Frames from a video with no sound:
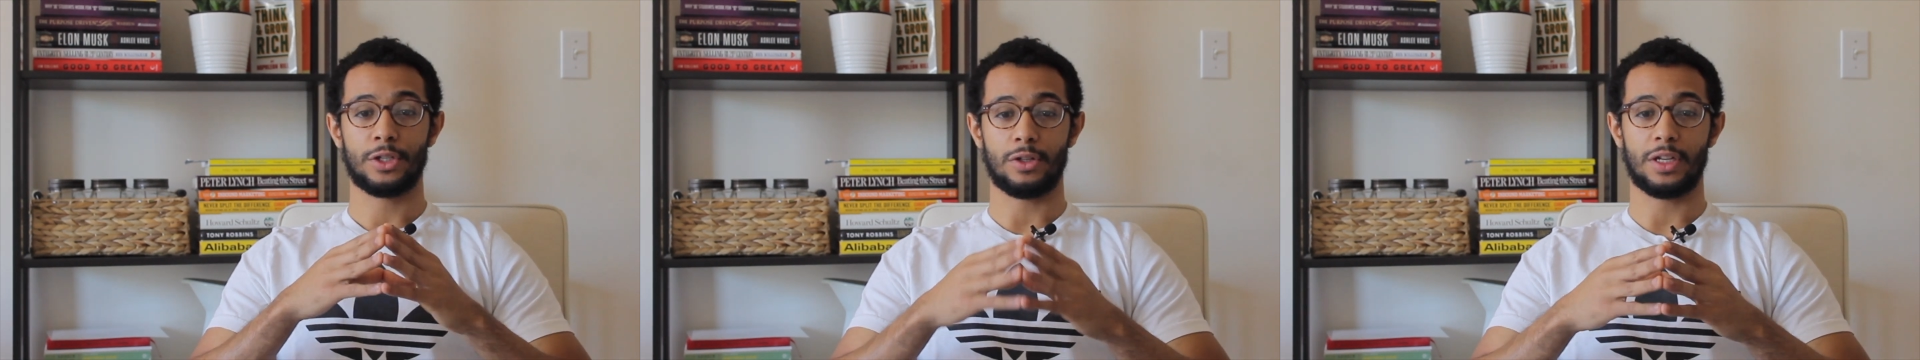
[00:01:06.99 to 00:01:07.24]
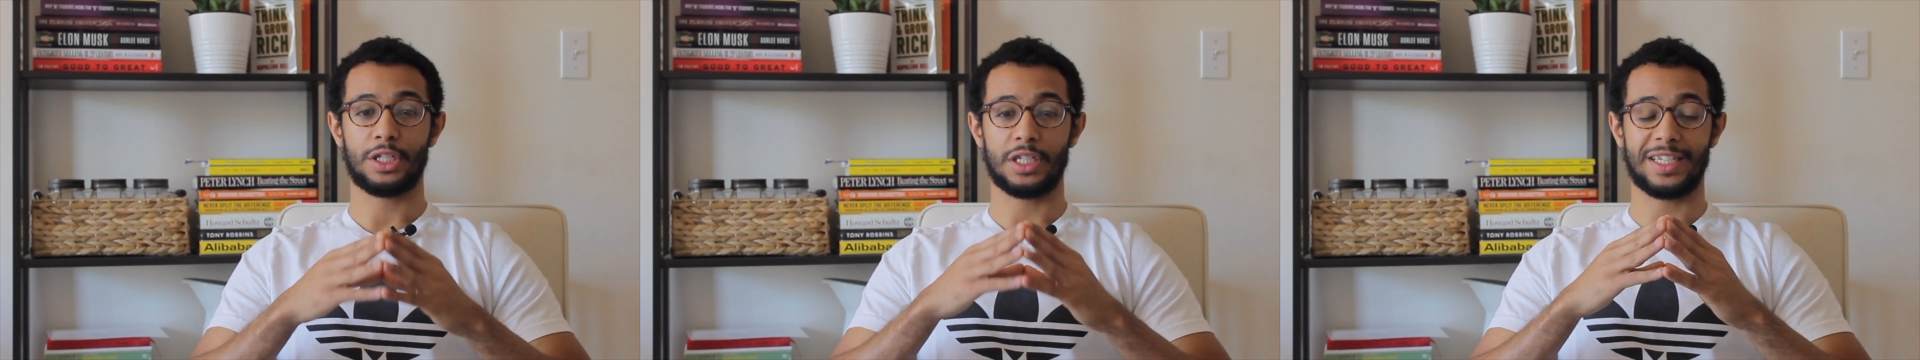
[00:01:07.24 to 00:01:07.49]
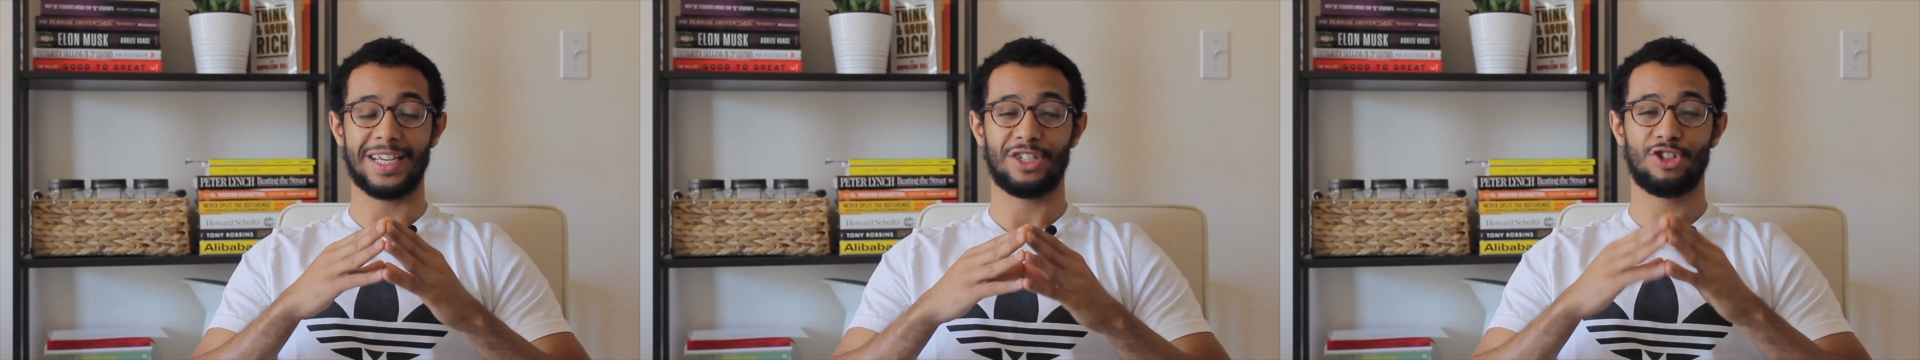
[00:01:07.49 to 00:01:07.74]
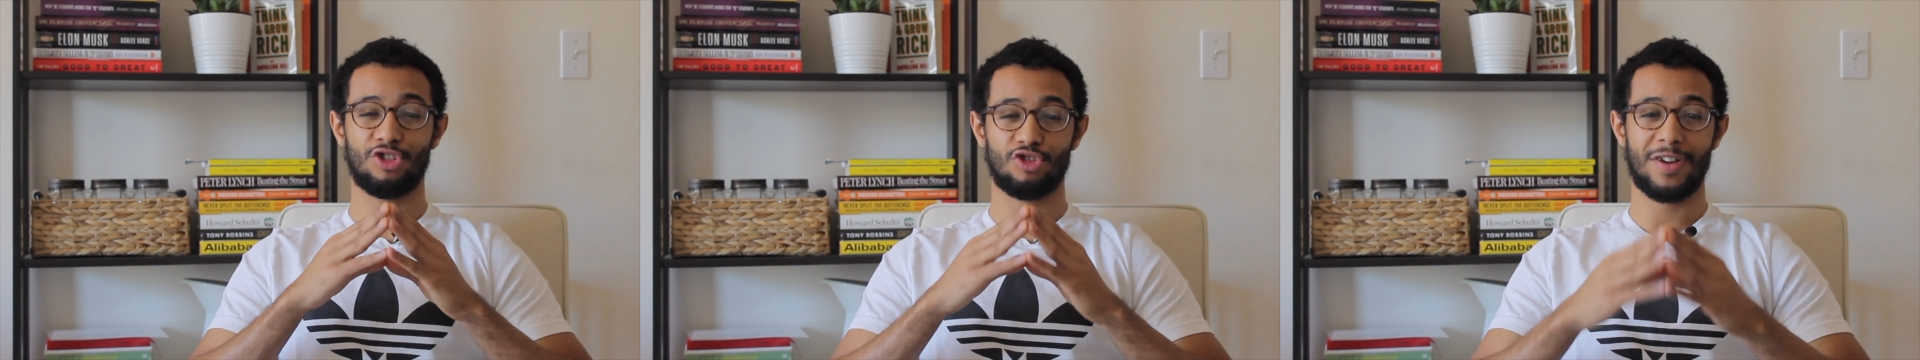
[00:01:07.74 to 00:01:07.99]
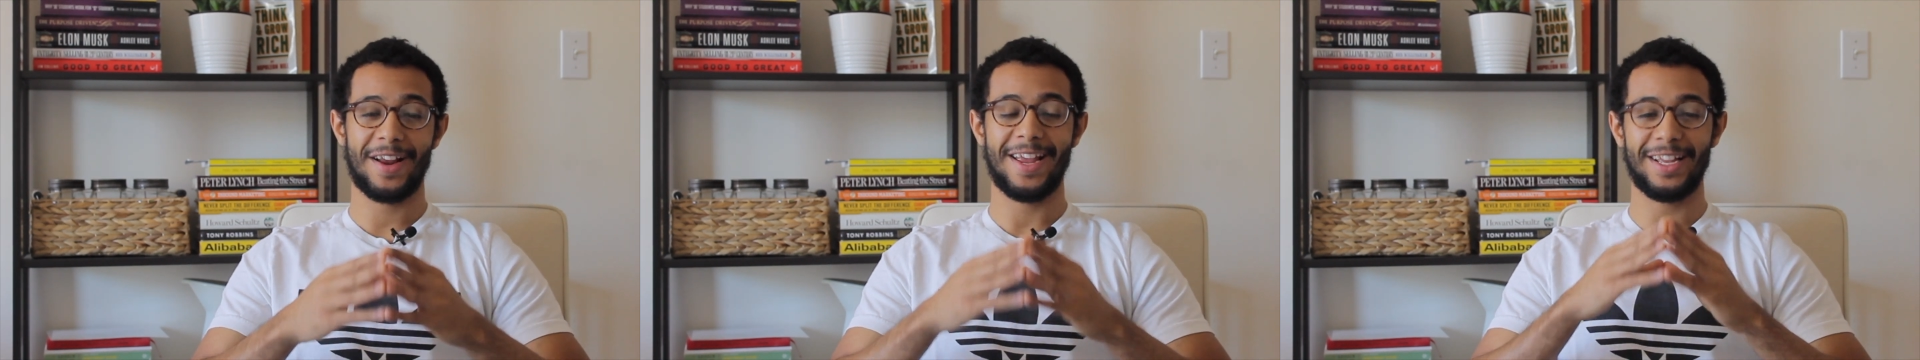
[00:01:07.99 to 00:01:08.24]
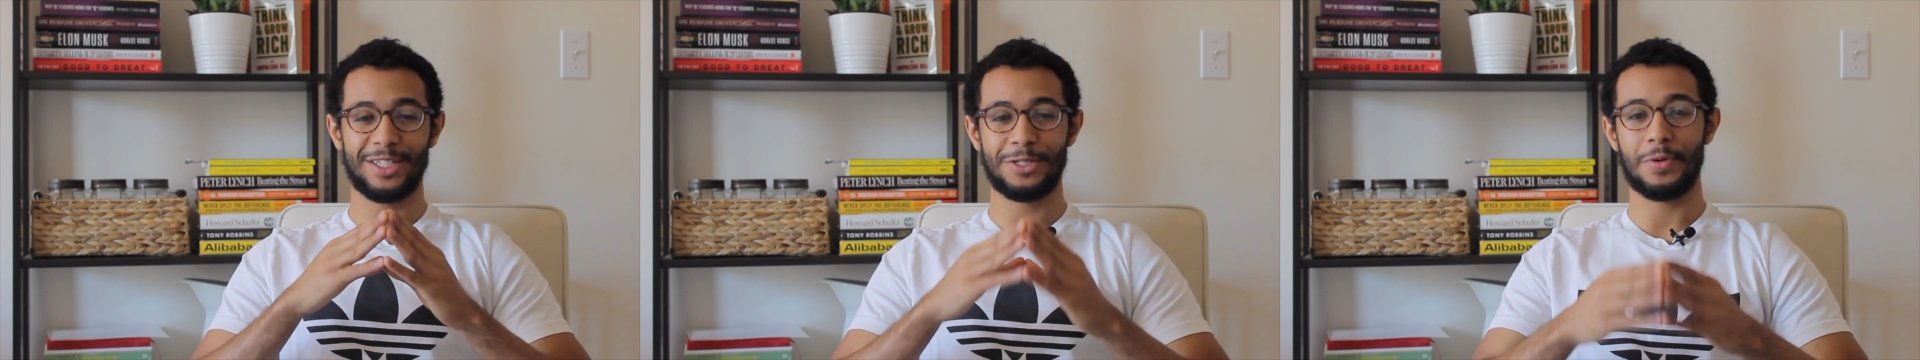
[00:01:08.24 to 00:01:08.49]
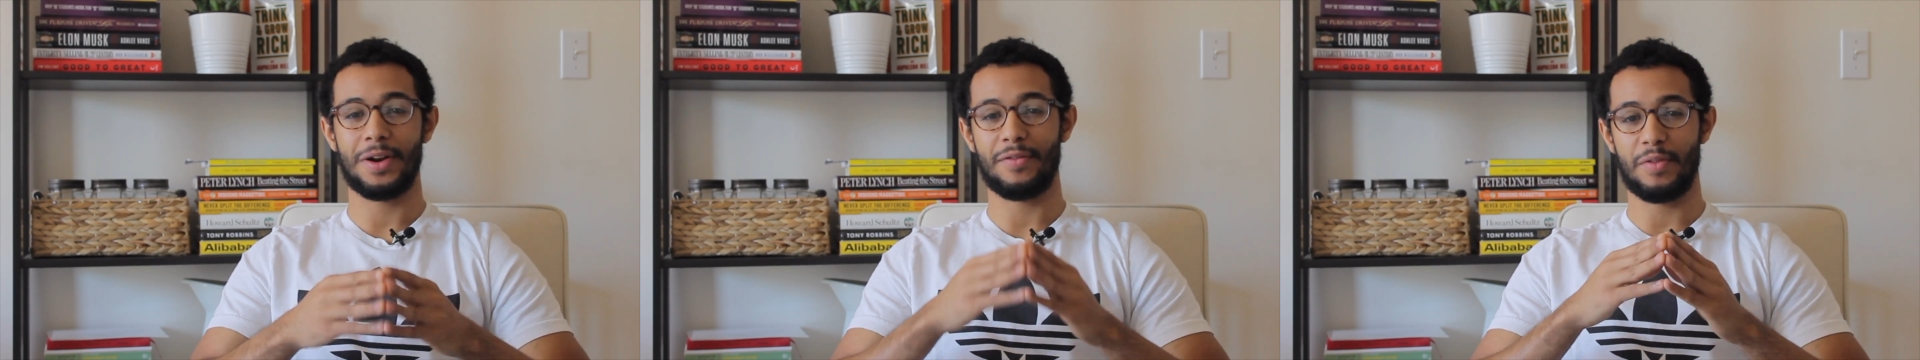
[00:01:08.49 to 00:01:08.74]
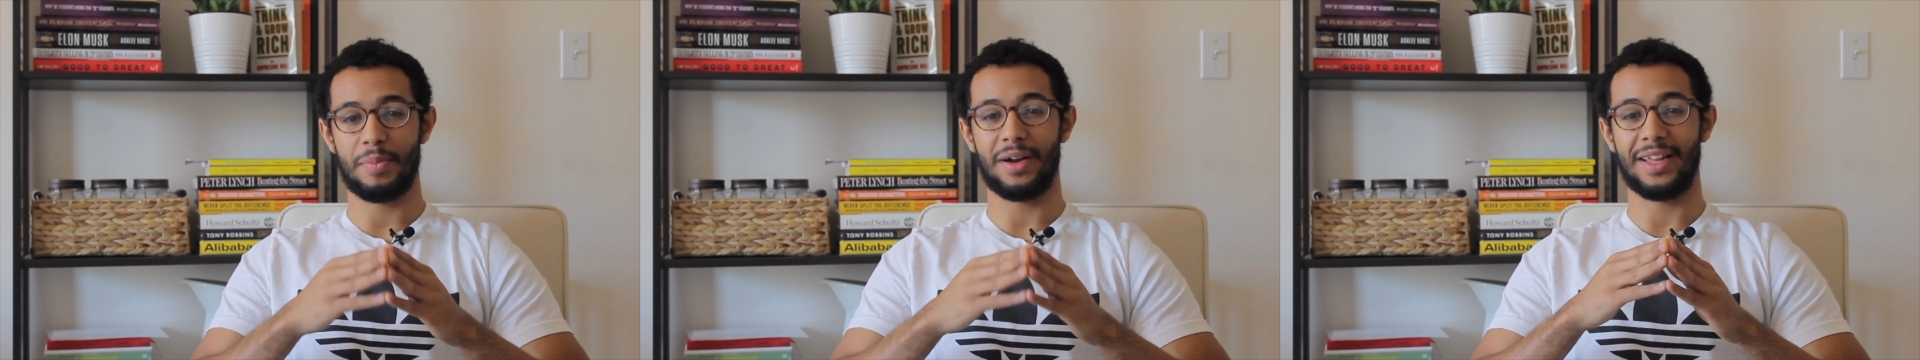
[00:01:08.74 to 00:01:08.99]
So let's just get straight into it,
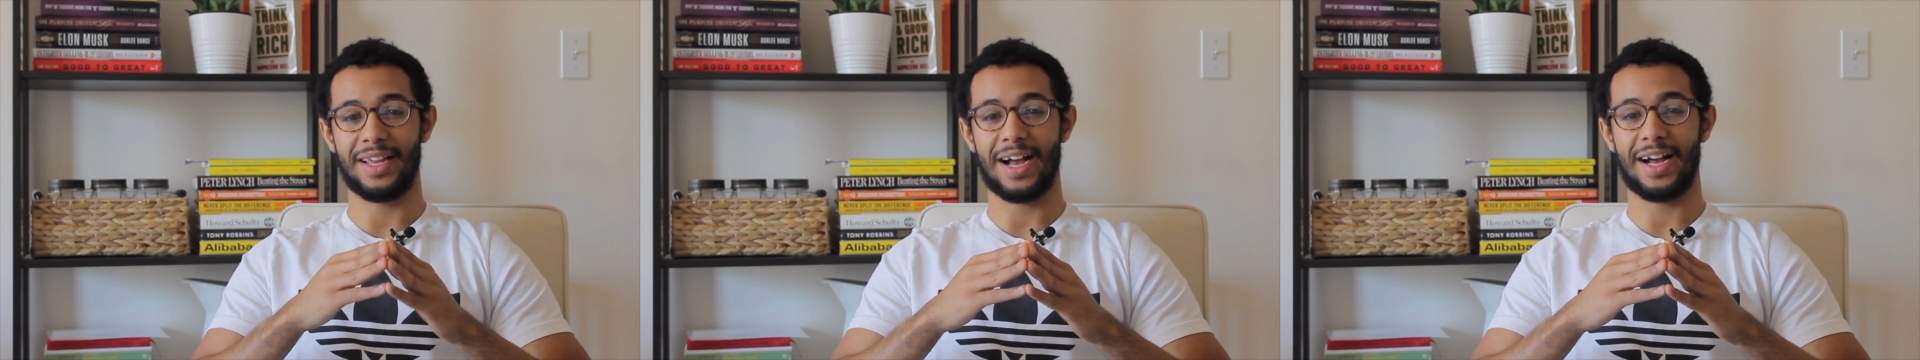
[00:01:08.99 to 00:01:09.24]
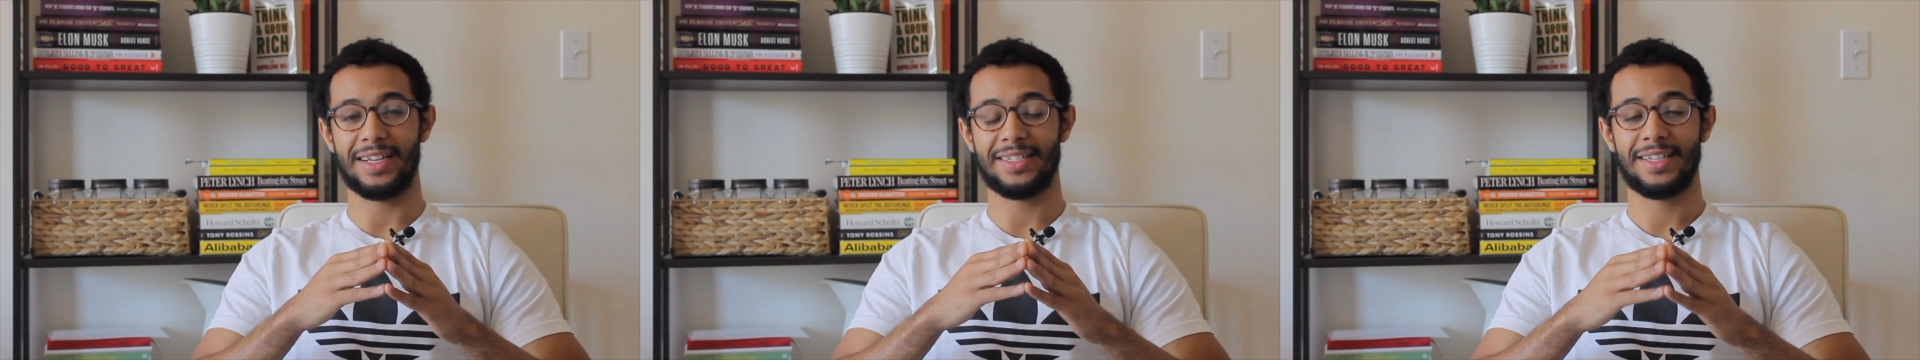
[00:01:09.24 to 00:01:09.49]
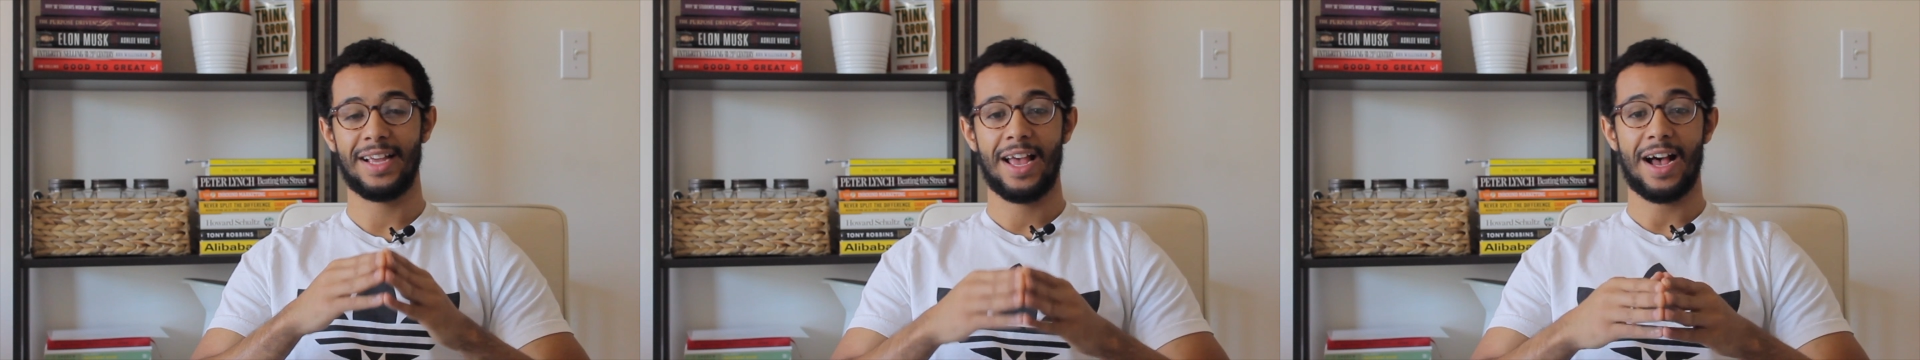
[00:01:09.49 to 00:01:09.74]
everybody, guys.